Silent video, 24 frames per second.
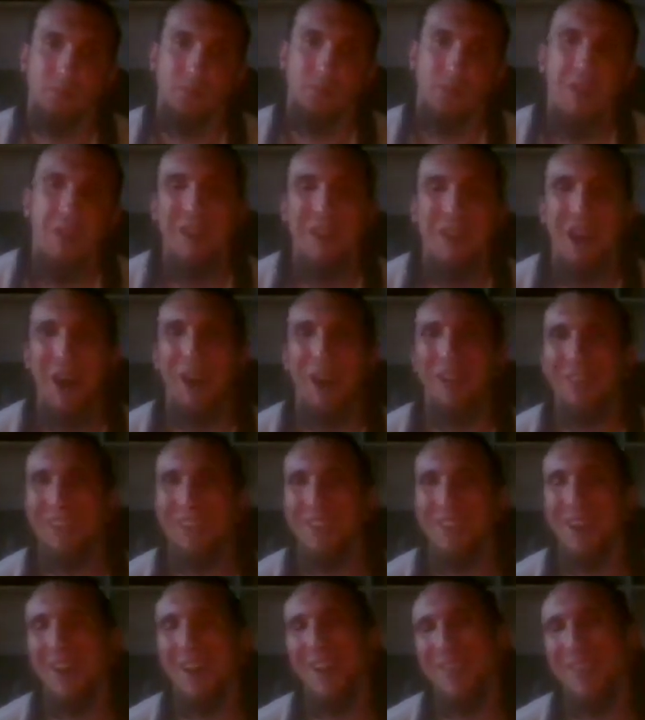Yeah, it is.
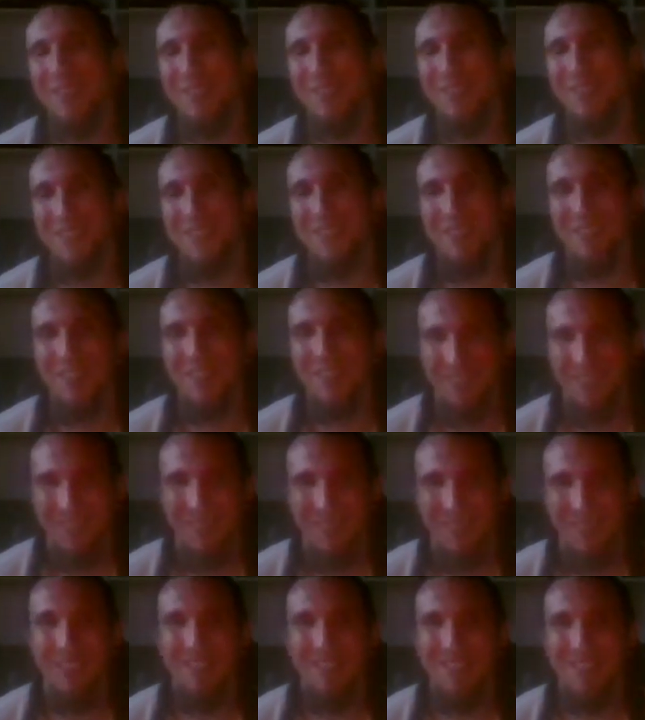Yeah. It is
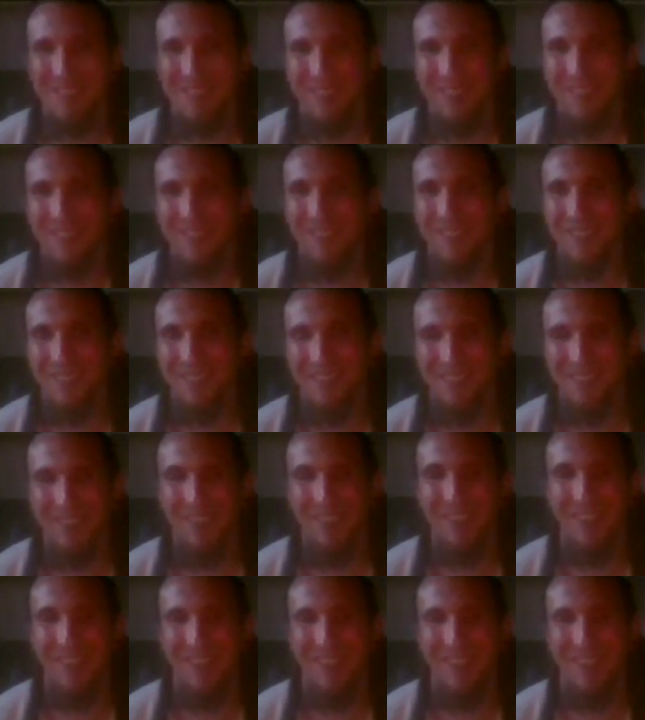brutal, and there's yeah.